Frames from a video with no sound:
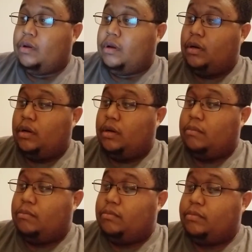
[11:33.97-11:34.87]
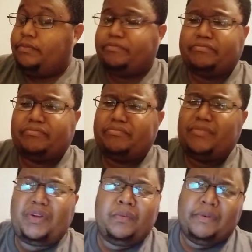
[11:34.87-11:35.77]
Um,
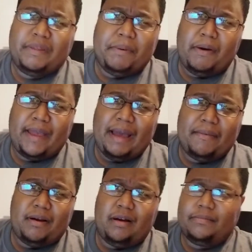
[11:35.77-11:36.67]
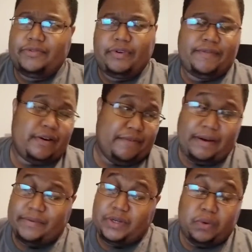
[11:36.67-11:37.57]
if they bought Capcom, Street Fighter
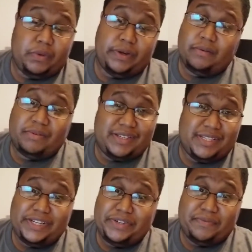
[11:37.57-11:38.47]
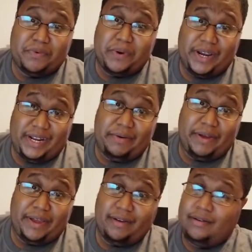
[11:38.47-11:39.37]
Five was only on PlayStation Four
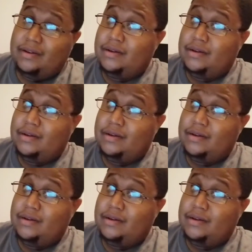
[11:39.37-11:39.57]
anyway.